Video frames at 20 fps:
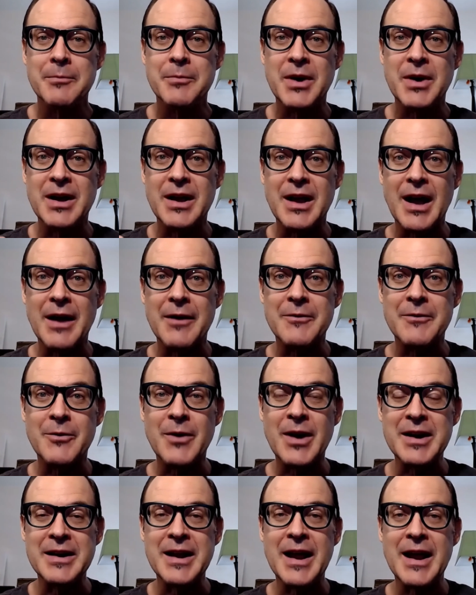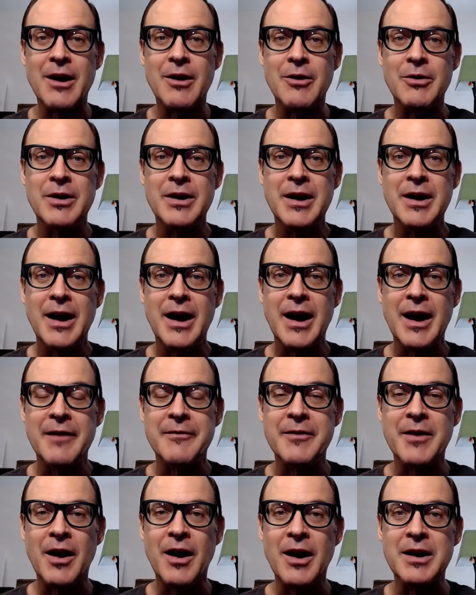But right now,
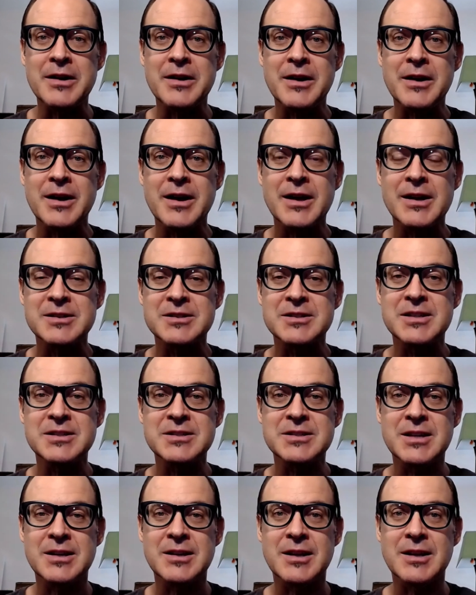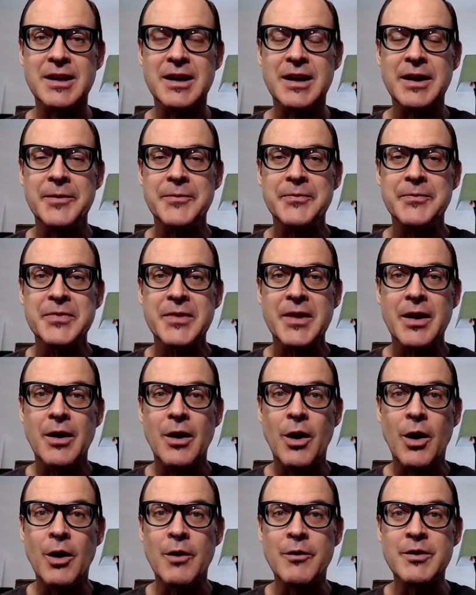I've gone consistently
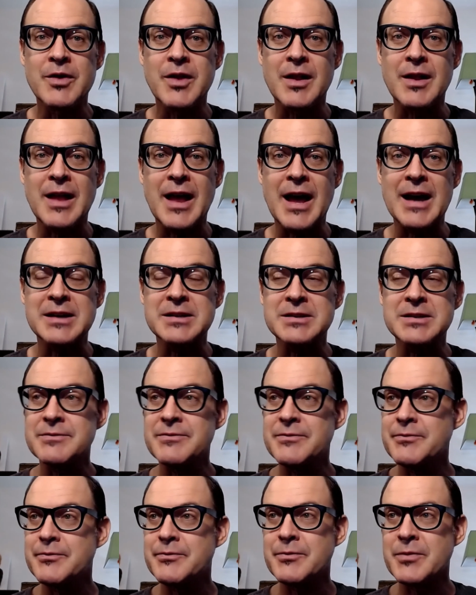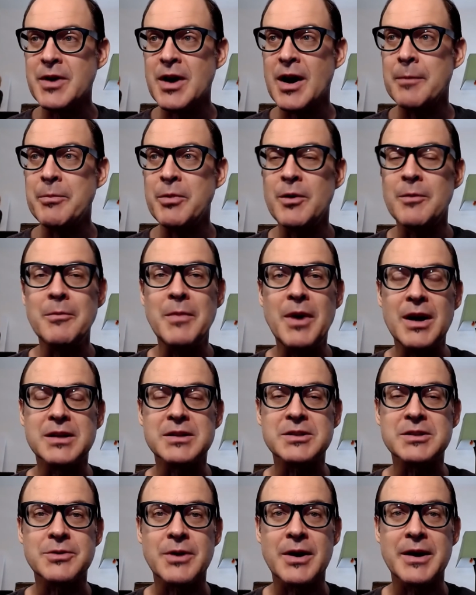over the last couple
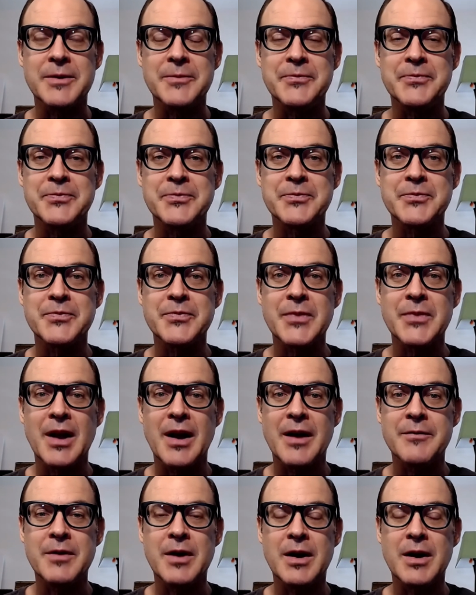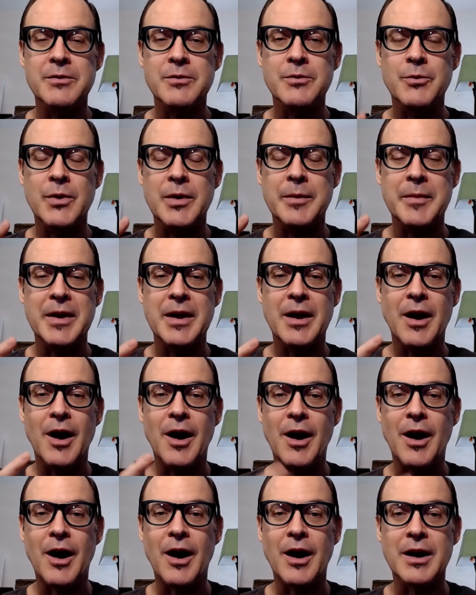months, right? I've done, wait a minute,
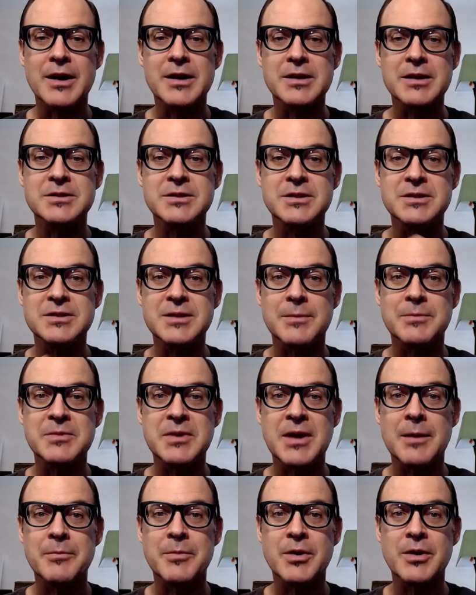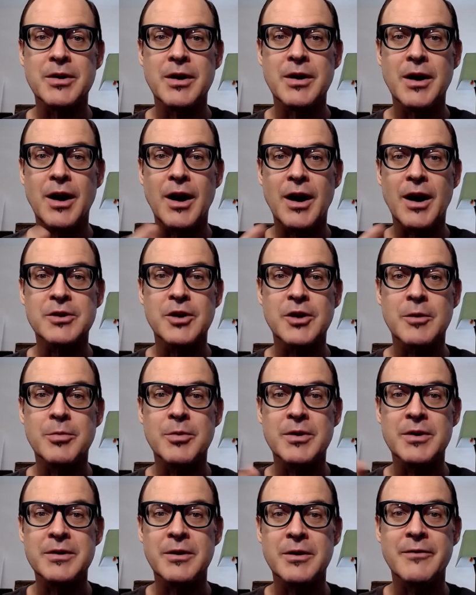August to September,
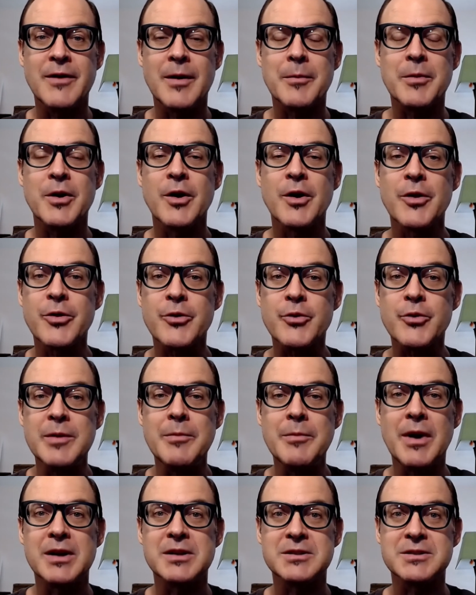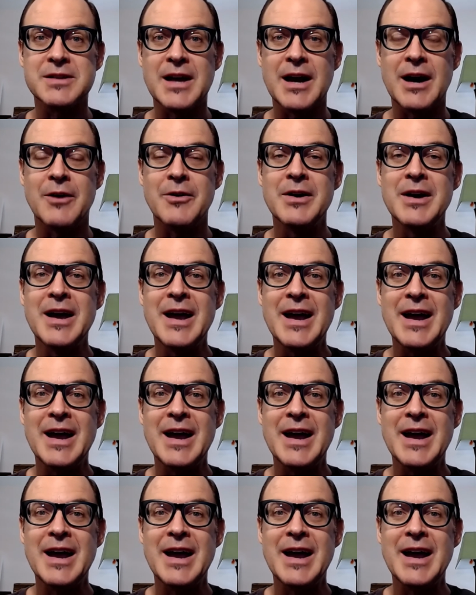October, November, three months now.